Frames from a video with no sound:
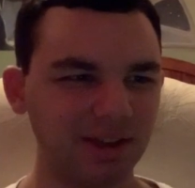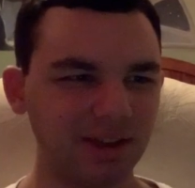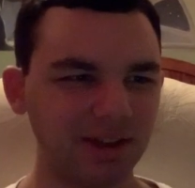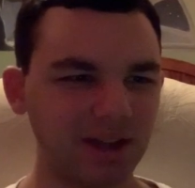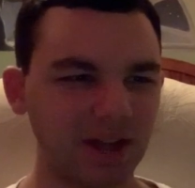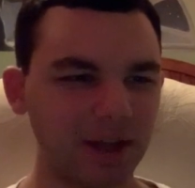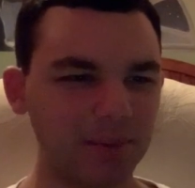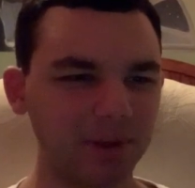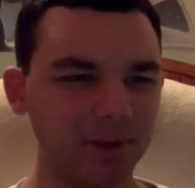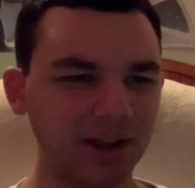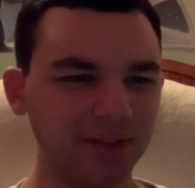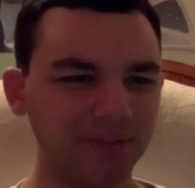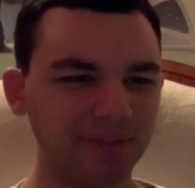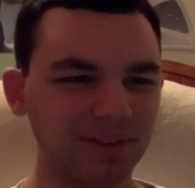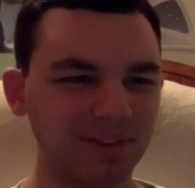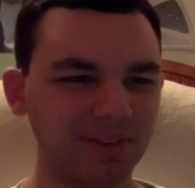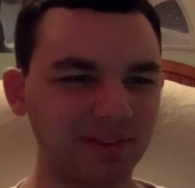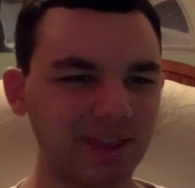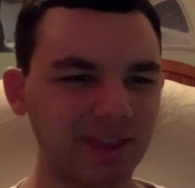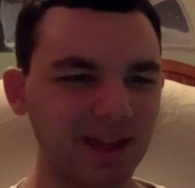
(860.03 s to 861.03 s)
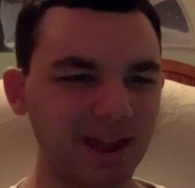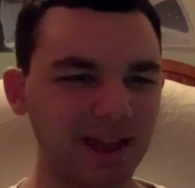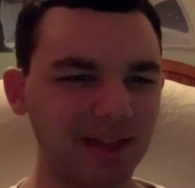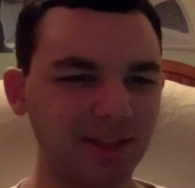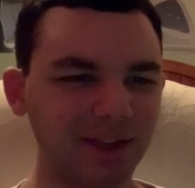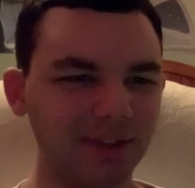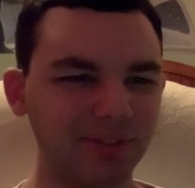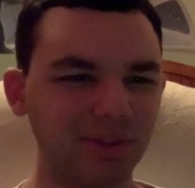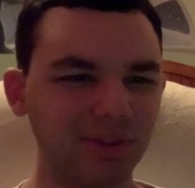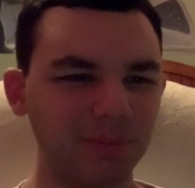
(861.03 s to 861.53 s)
I'm gonna have to say I
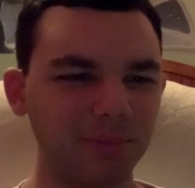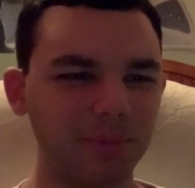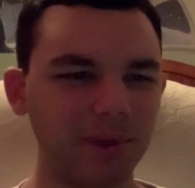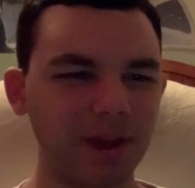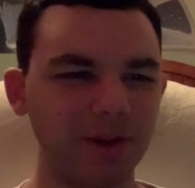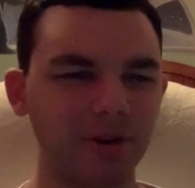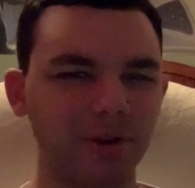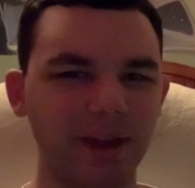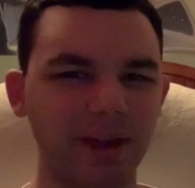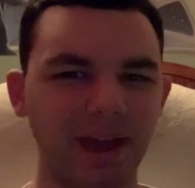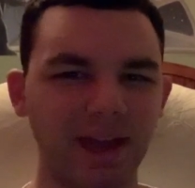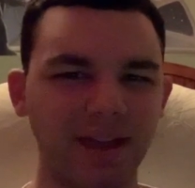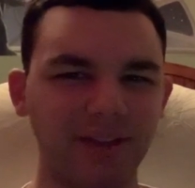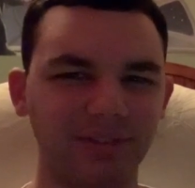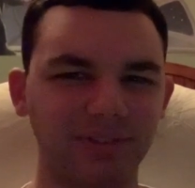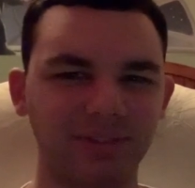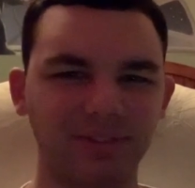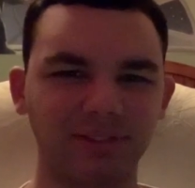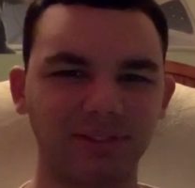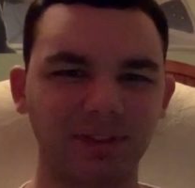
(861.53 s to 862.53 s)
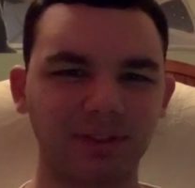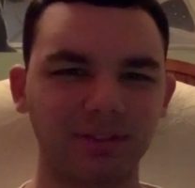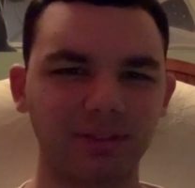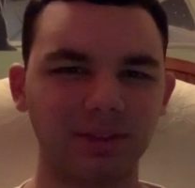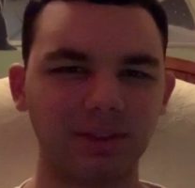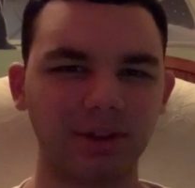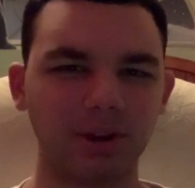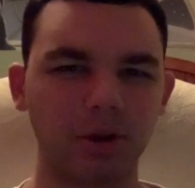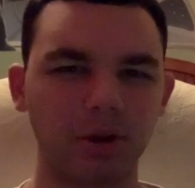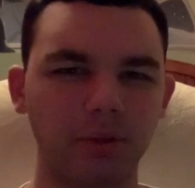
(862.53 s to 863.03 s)
like them better as like
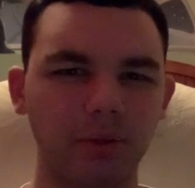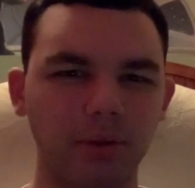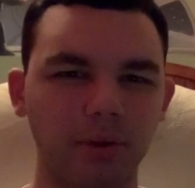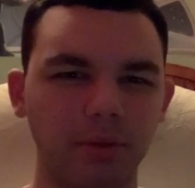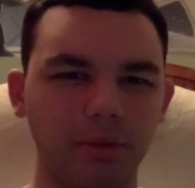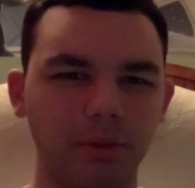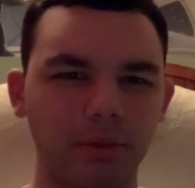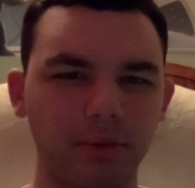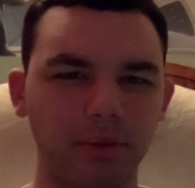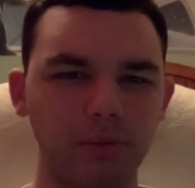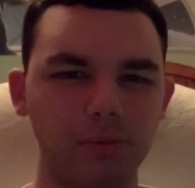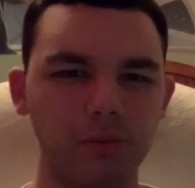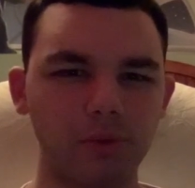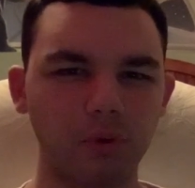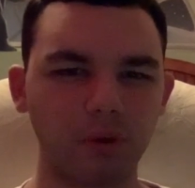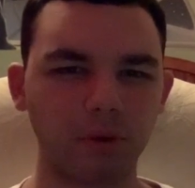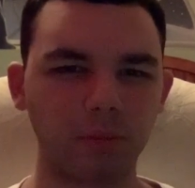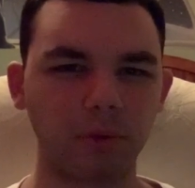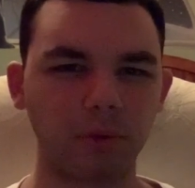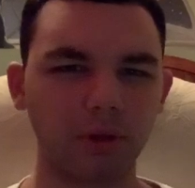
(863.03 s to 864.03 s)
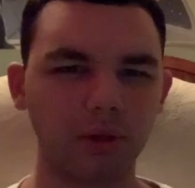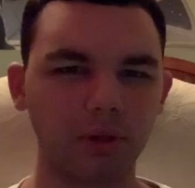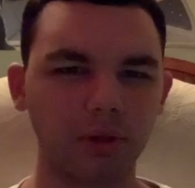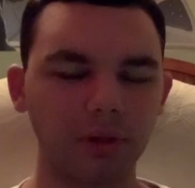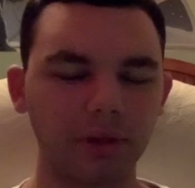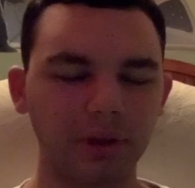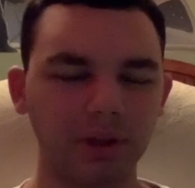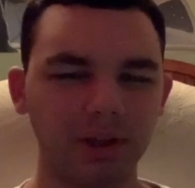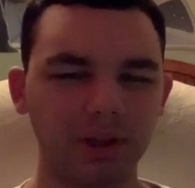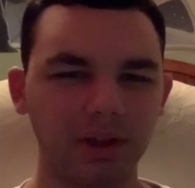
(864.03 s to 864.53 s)
you know they're they're
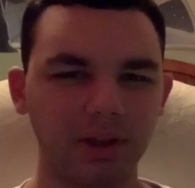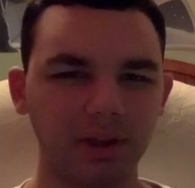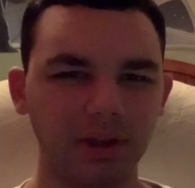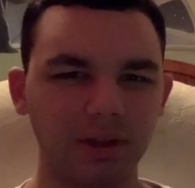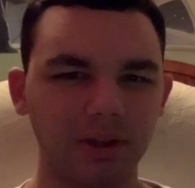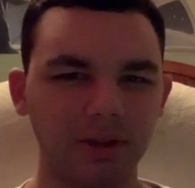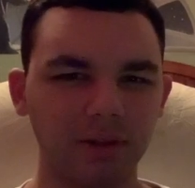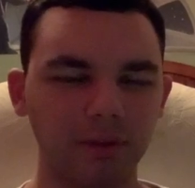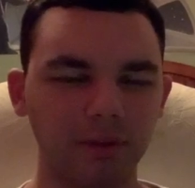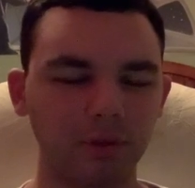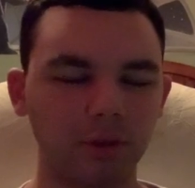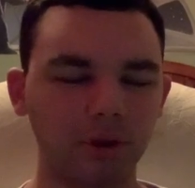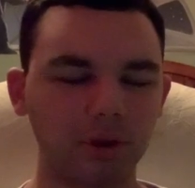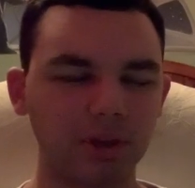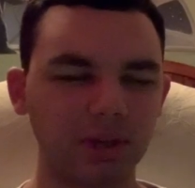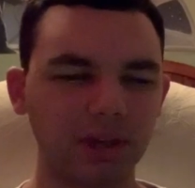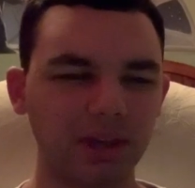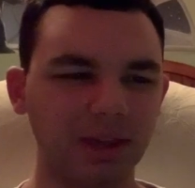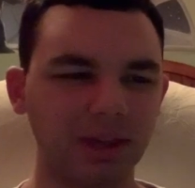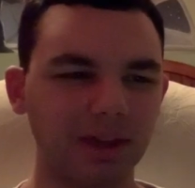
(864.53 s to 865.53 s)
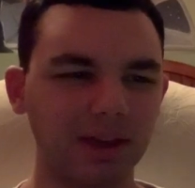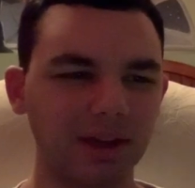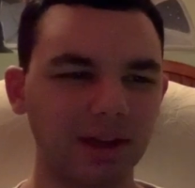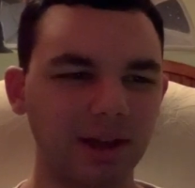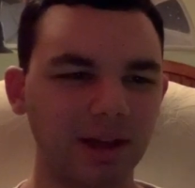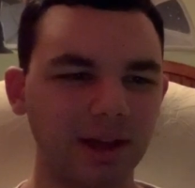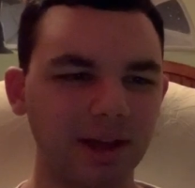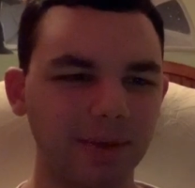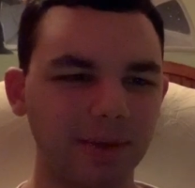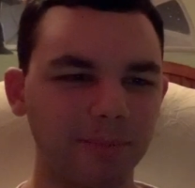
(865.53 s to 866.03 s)
normal looking
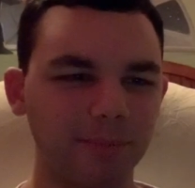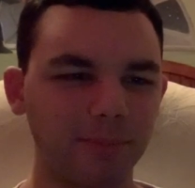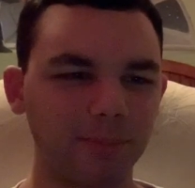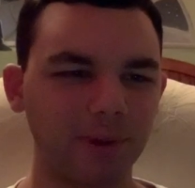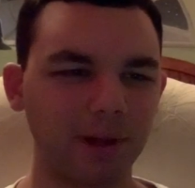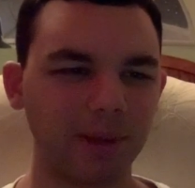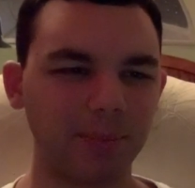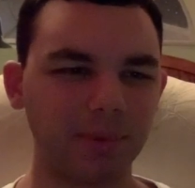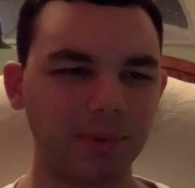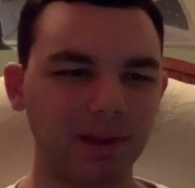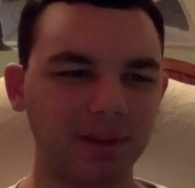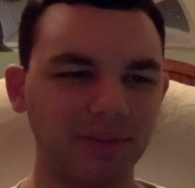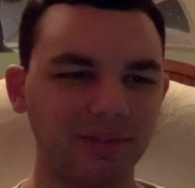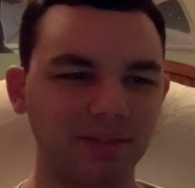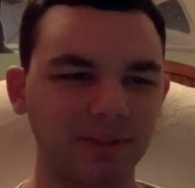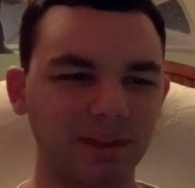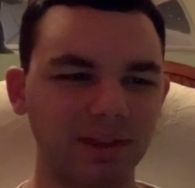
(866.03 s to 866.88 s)
uh, puppets.